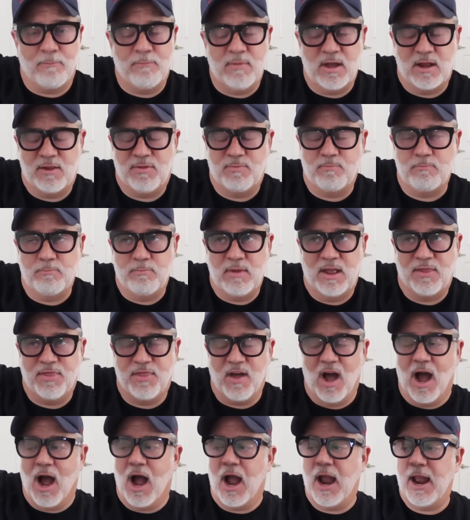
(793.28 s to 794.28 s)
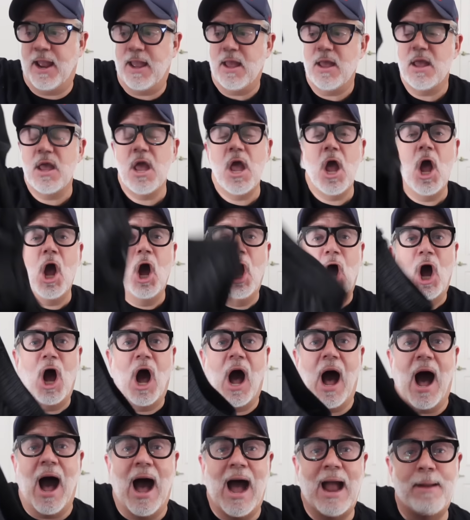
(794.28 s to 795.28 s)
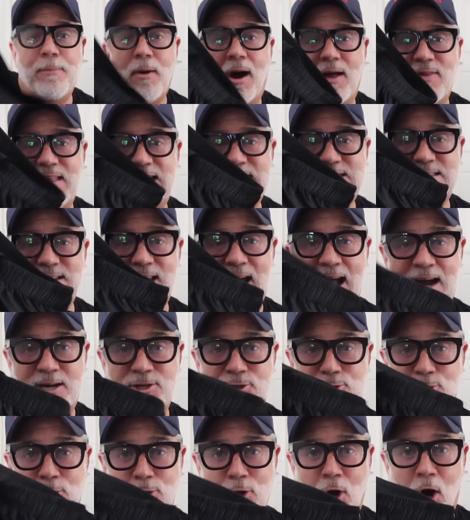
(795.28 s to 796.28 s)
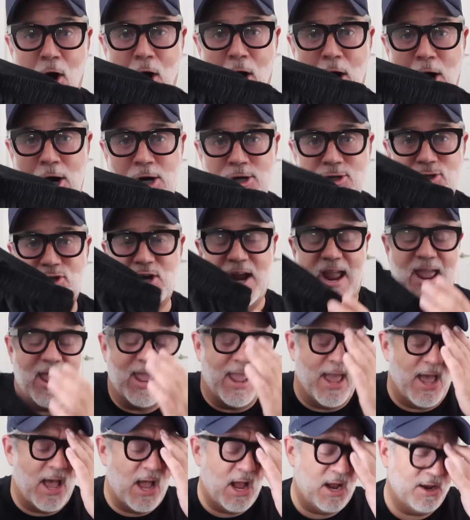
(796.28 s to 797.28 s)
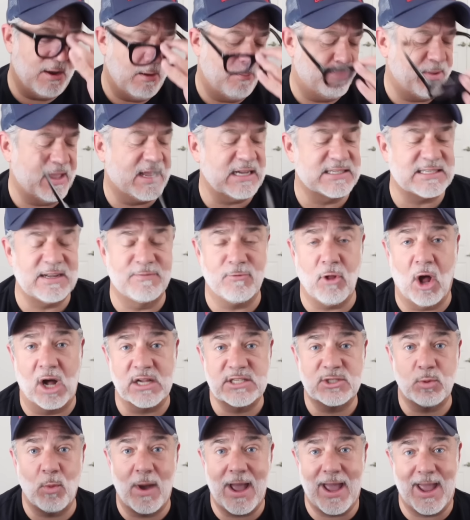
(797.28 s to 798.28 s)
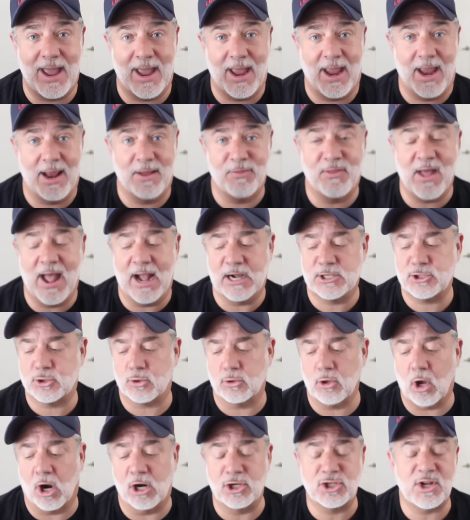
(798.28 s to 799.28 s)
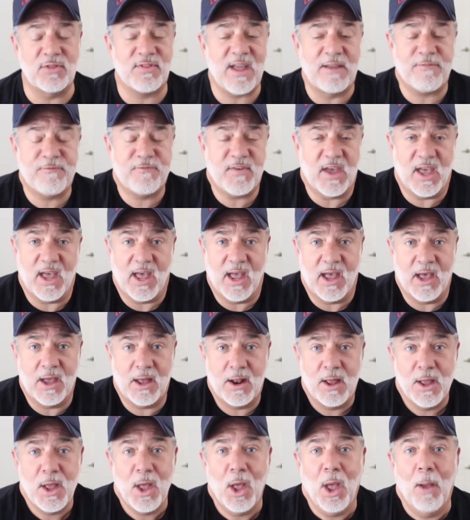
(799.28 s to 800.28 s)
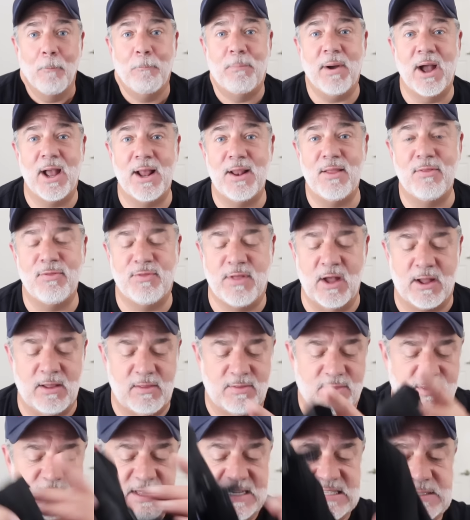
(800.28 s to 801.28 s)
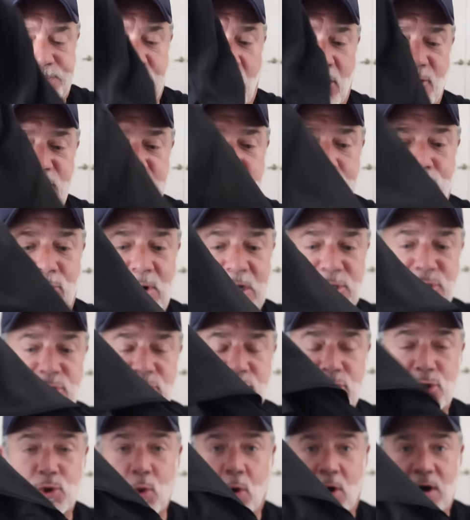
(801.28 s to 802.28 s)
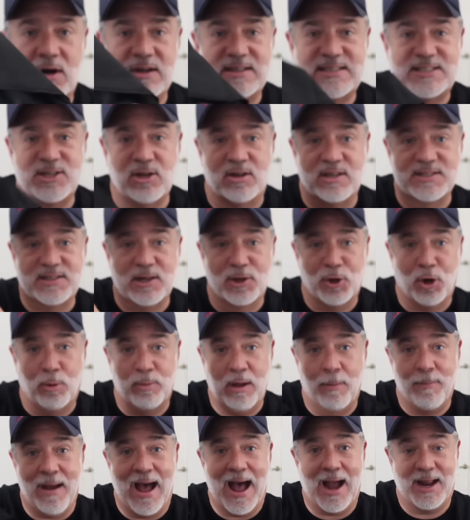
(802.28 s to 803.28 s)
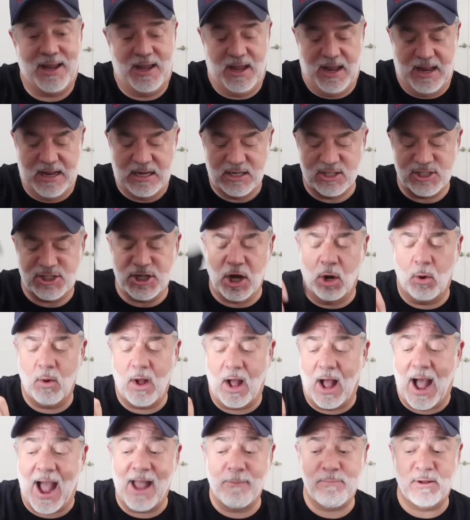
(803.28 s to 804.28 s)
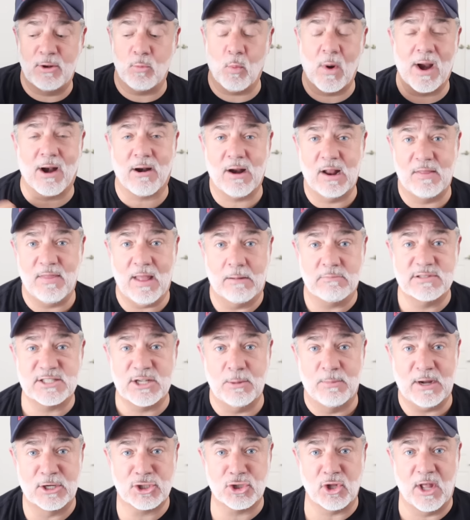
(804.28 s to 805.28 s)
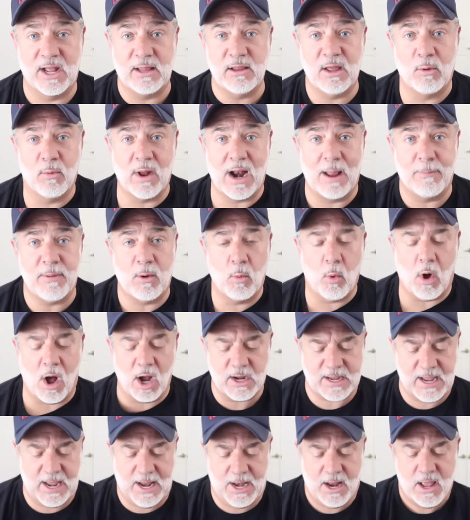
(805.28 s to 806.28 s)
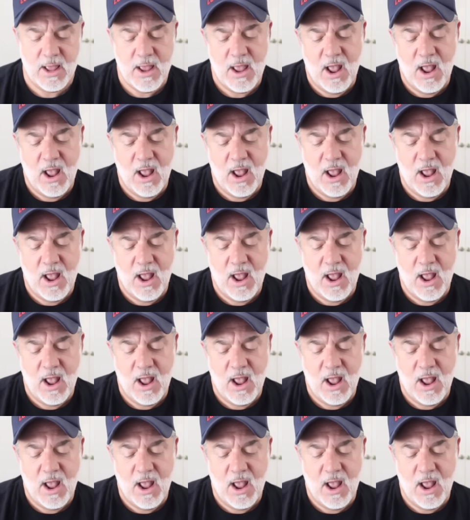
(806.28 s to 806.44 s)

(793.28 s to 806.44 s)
mid-thigh. mid thigh I bought these in extra large, and because I've lost weight, the extra large, they fit, but the this part, the compression short, still is a little bit baggy. So I've been wearing them so much lately when I've been walking